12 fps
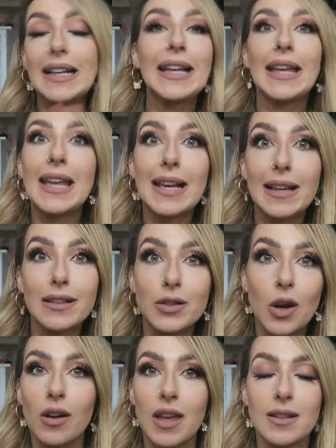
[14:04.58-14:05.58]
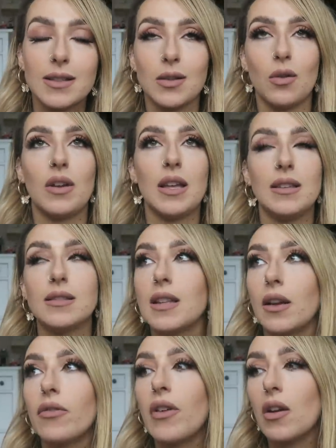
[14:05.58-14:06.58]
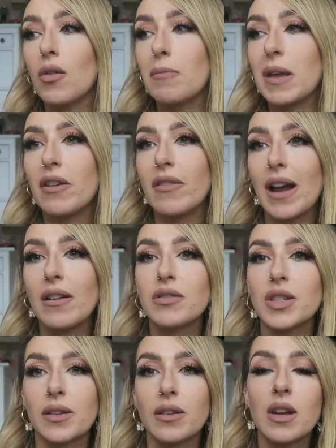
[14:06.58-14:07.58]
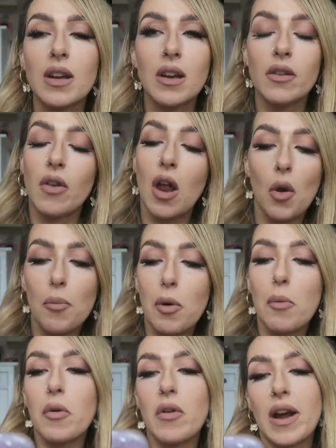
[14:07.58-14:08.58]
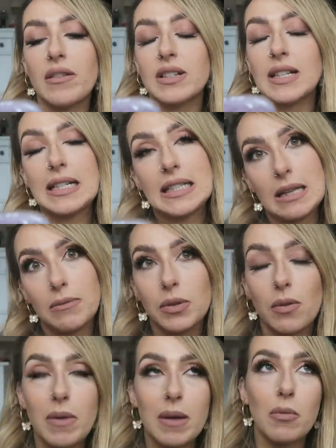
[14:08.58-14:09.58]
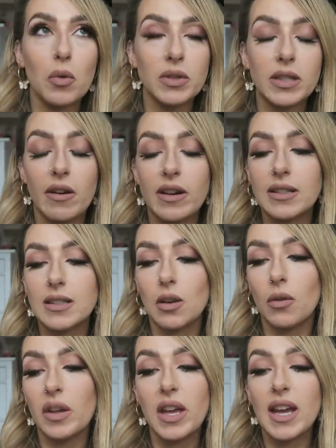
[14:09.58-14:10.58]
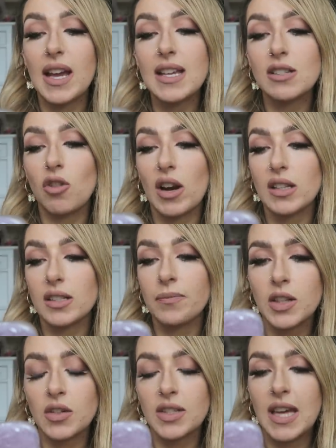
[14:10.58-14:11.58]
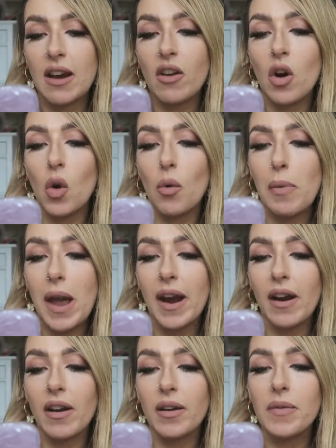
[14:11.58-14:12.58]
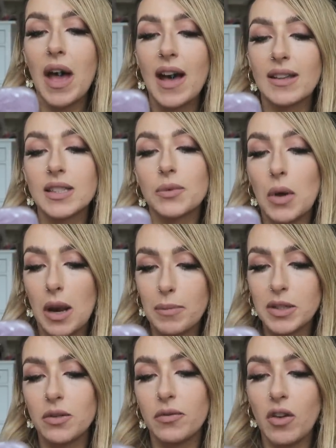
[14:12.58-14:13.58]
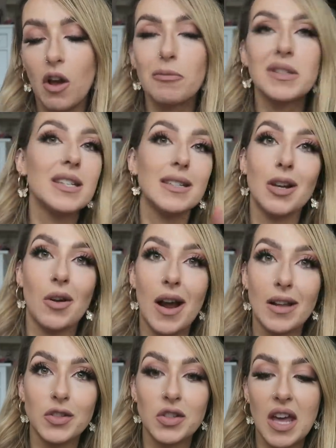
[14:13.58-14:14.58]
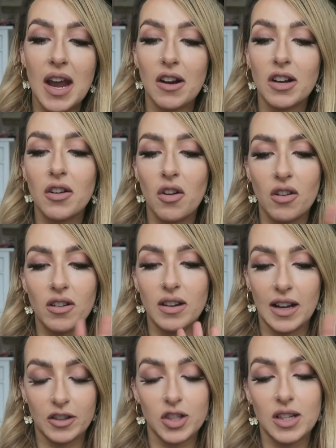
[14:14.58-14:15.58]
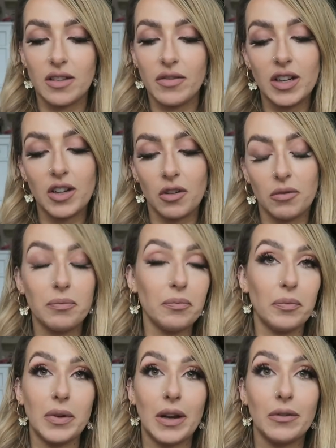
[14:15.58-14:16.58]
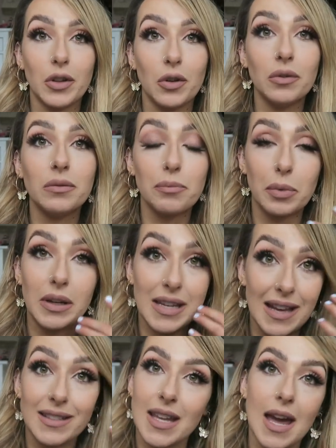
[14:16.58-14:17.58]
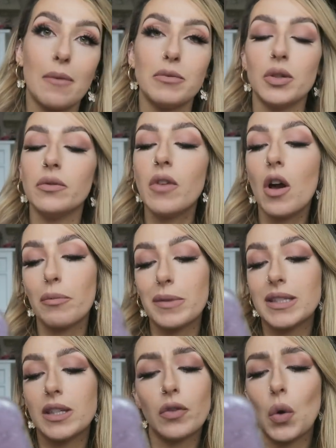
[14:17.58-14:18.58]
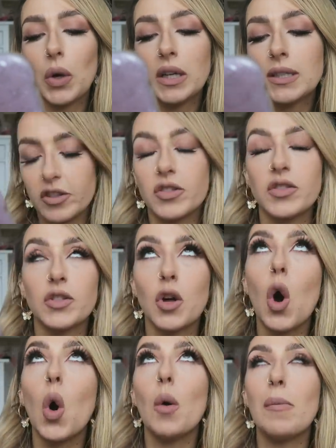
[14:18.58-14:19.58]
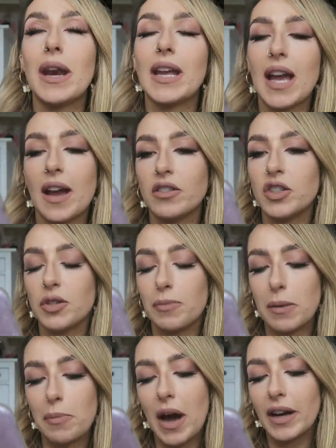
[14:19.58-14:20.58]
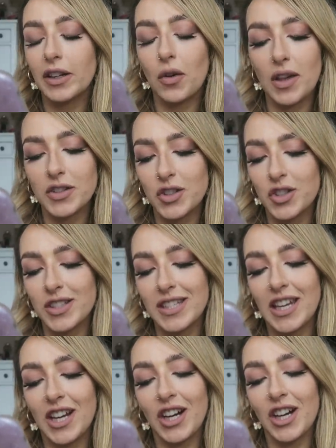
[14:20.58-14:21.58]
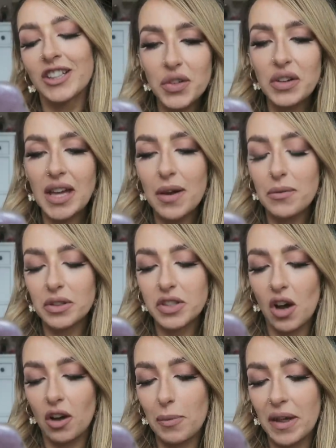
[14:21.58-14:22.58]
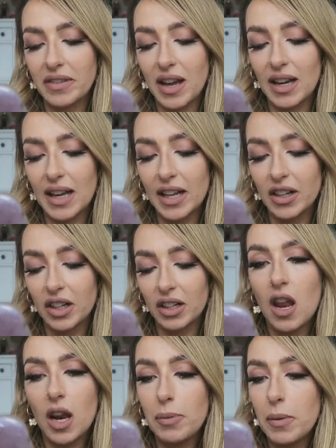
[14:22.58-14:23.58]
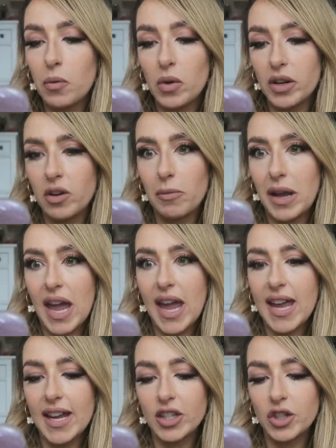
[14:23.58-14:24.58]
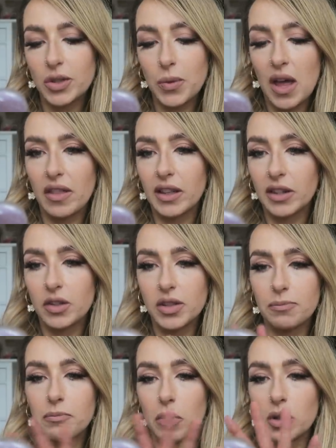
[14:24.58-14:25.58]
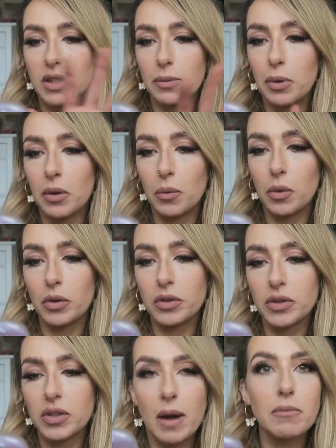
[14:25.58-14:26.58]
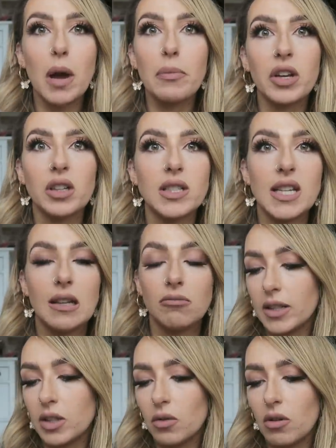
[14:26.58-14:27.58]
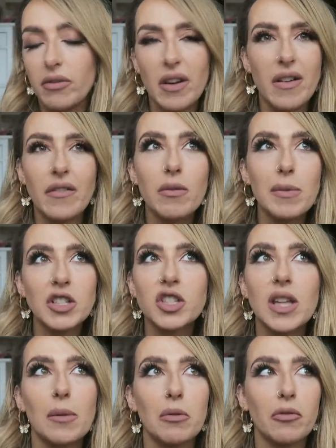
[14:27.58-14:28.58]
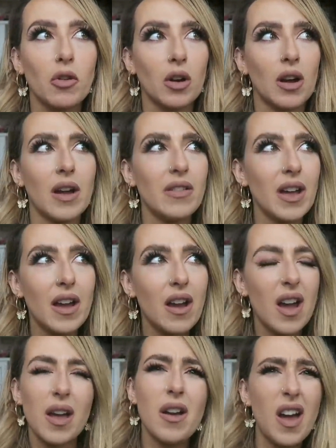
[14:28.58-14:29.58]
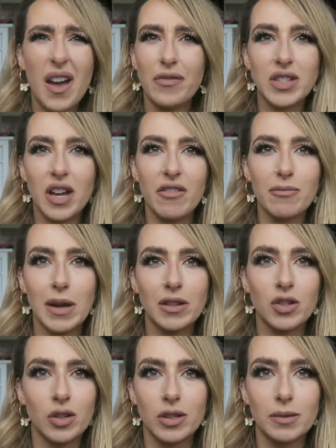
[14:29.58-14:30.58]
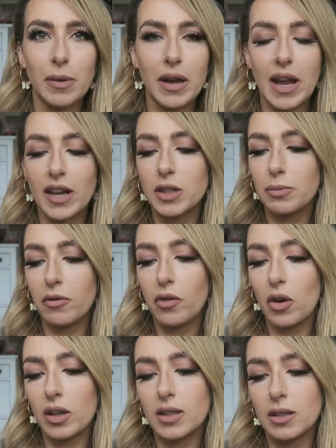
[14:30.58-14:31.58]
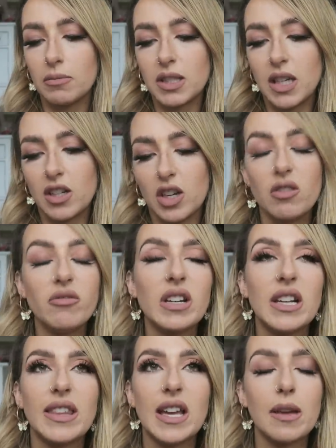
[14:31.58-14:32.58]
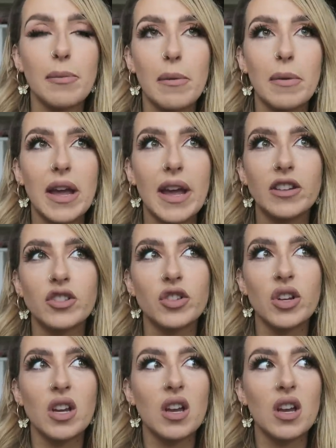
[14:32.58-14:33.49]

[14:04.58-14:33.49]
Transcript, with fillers: clingy little doggy so he's like following me around and follow mum around and he sleeps with me most nights so he's great. So Sarah O'Bear asked will I be doing Vlogmas this year? I answered that earlier on actually in the video without knowing but yes I am doing Vlogmas of course. There's so many how did you meet Patty questions here so again we'll talk about that later. A lot of people want to know my age as well like there's multiple ones. I'm, I'm 30. I don't know if I've ever mentioned that before. Have I? I have to have mentioned my age before at some stage. I don't really think about my age.